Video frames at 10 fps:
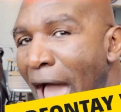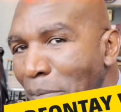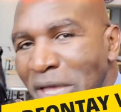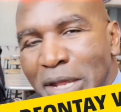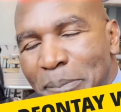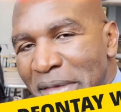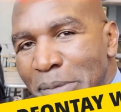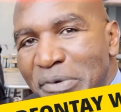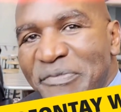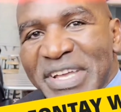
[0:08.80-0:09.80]
How many
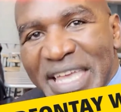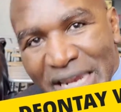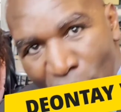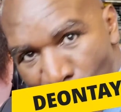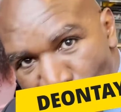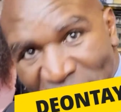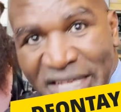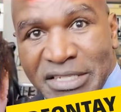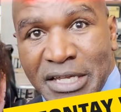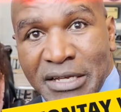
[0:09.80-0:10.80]
people forget all
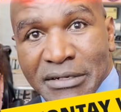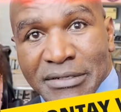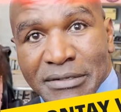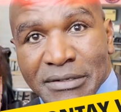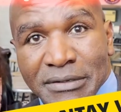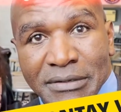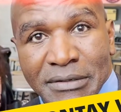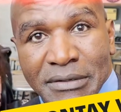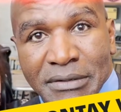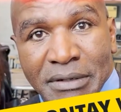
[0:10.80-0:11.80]
their skills?
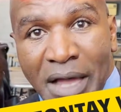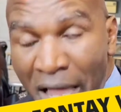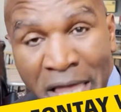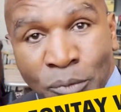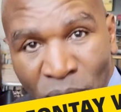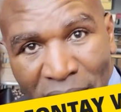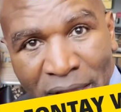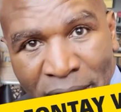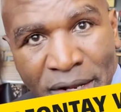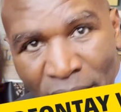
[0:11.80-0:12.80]
Mm. And what,
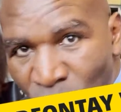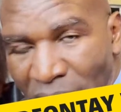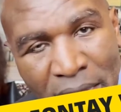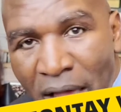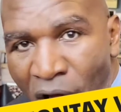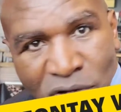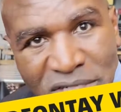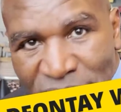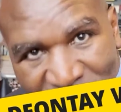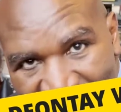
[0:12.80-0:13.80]
and, and what, all
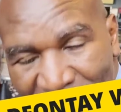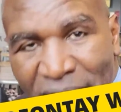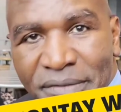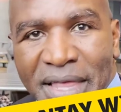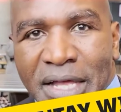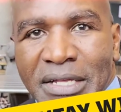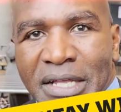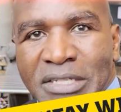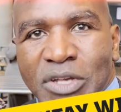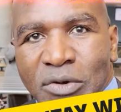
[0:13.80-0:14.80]
of a sudden forget everything.
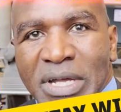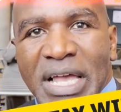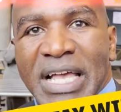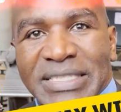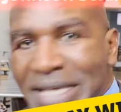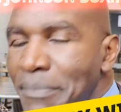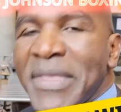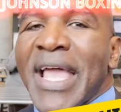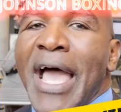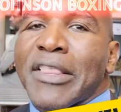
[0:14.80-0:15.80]
And so there's
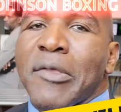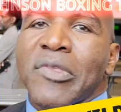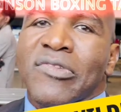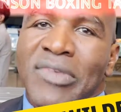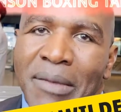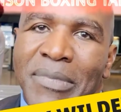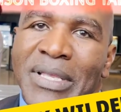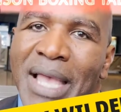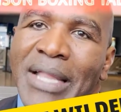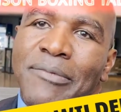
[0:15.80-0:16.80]
something got to,
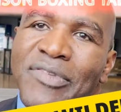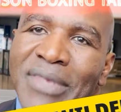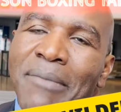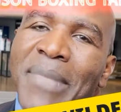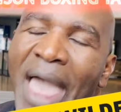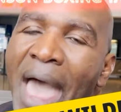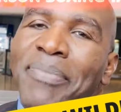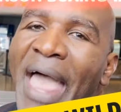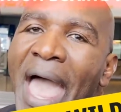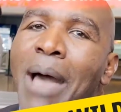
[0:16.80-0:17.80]
something got, something
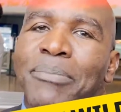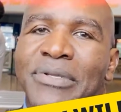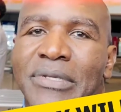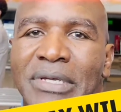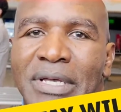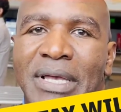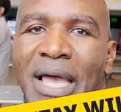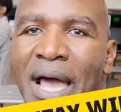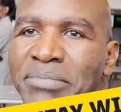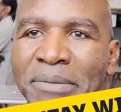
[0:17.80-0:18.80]
had to happen.
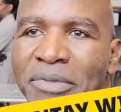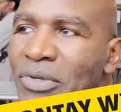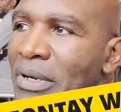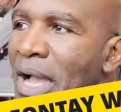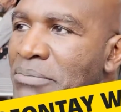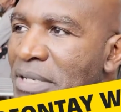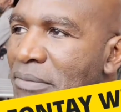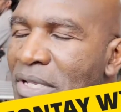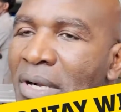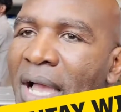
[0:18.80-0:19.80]
I'm telling you know, I'm
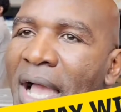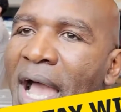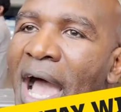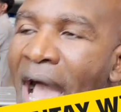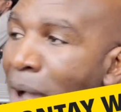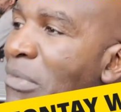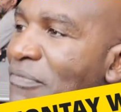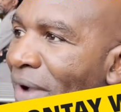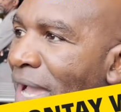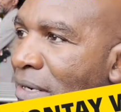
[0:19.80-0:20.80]
telling you know, I'm a
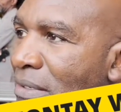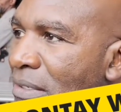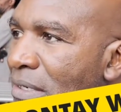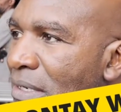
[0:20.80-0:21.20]
fighter.